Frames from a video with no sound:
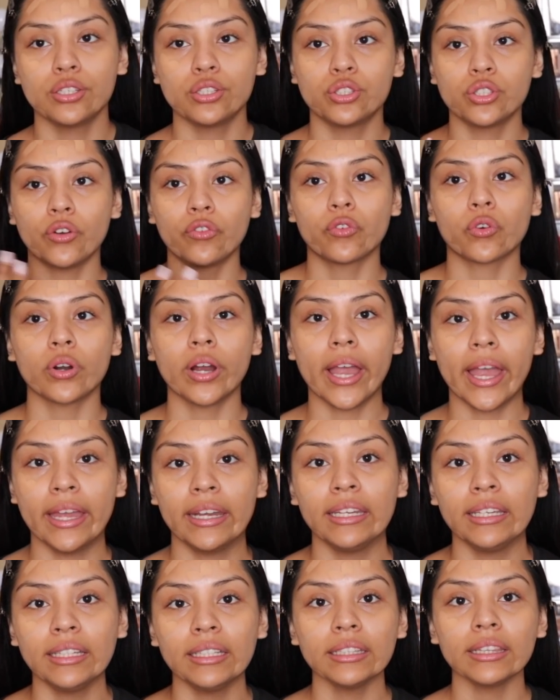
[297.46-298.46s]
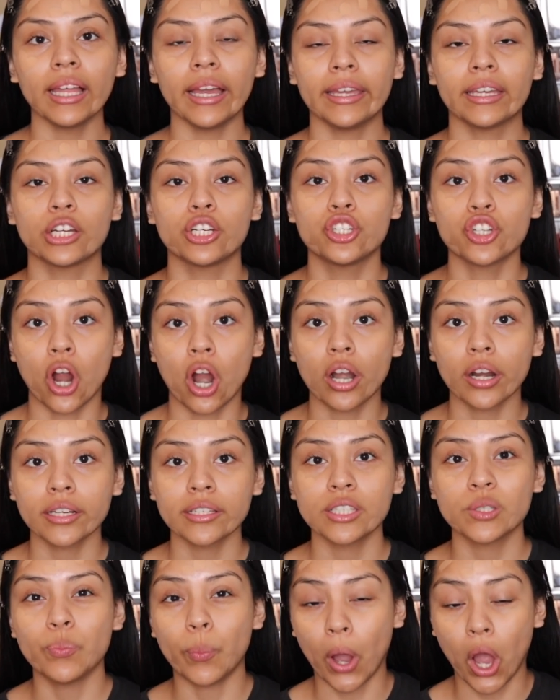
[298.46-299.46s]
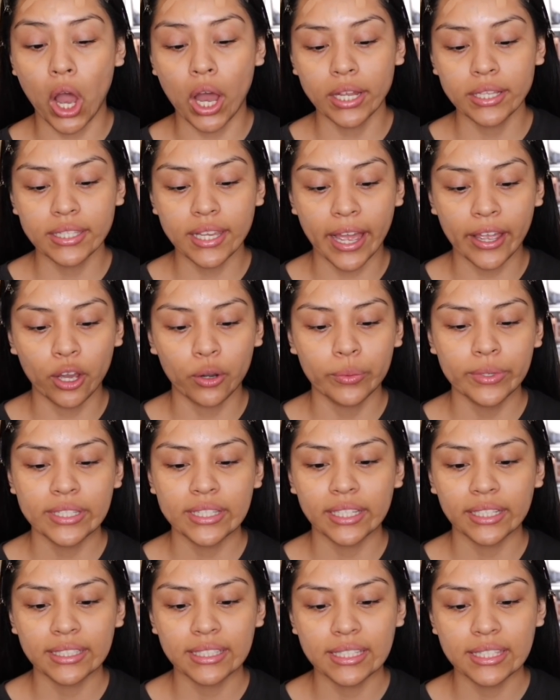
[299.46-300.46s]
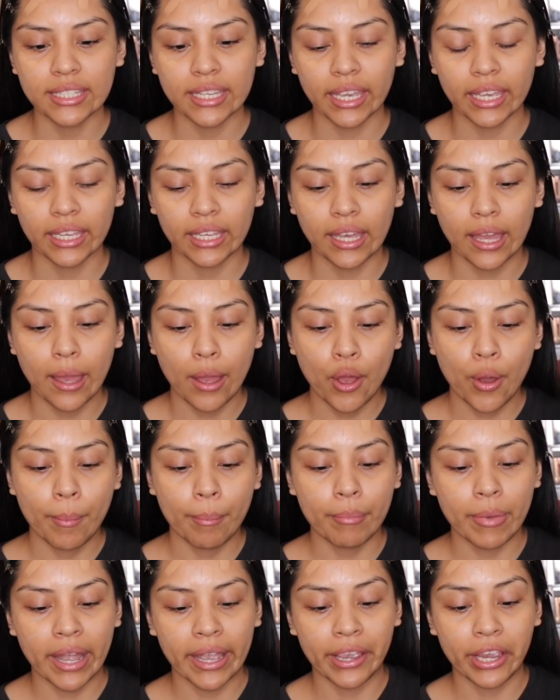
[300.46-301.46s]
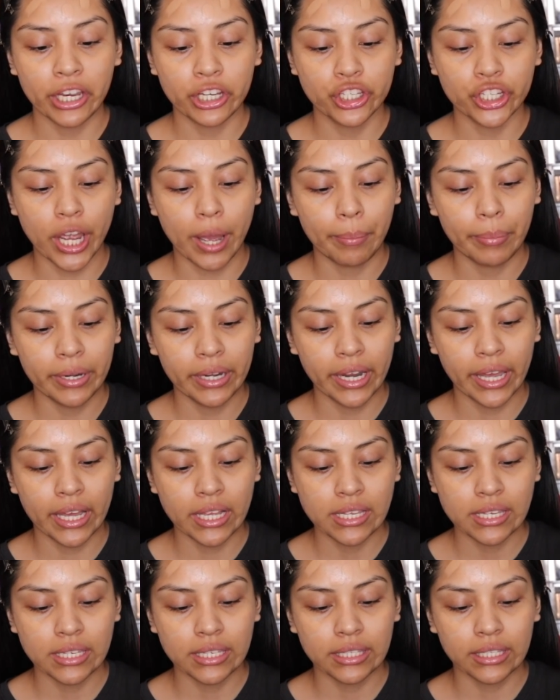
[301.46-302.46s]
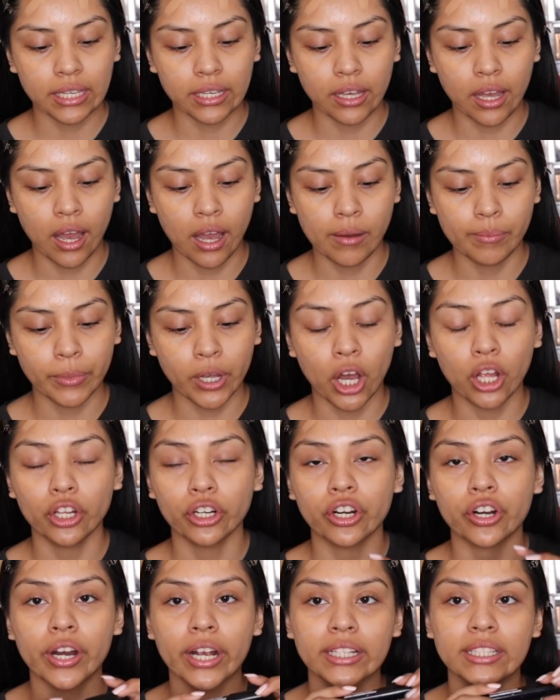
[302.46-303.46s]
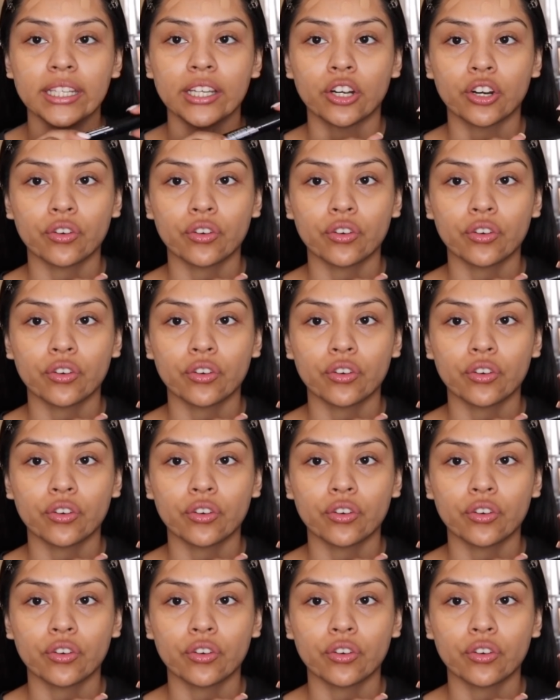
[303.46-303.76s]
So for any like dark spots, I always like to take my Japanese color correcting